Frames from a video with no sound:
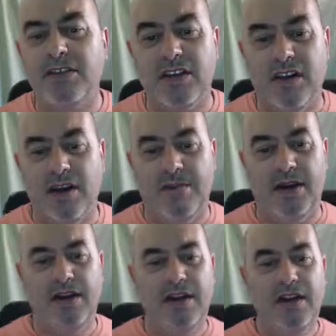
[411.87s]
site I'm
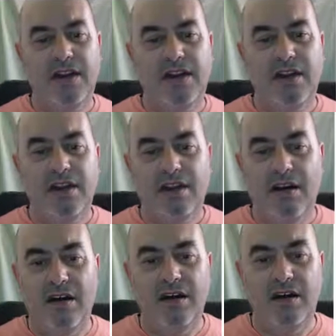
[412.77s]
in. Yeah,
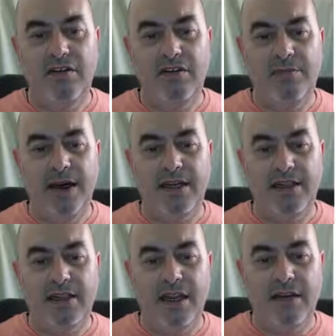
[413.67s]
I got a new
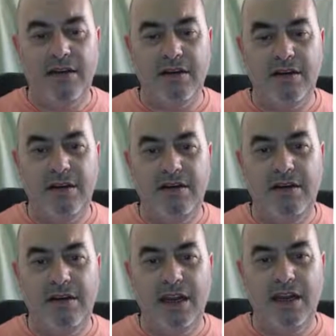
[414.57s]
badge there, look, and you
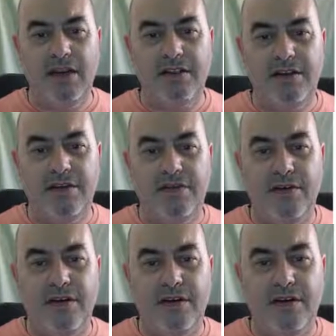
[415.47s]
can get lots of different
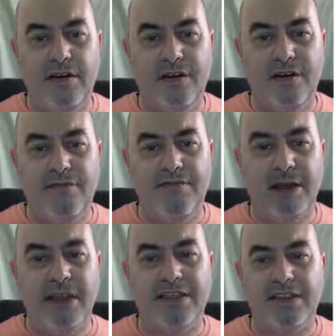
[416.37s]

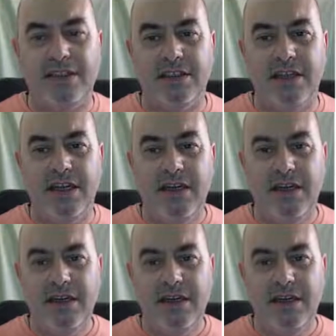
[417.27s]
badges. Okay,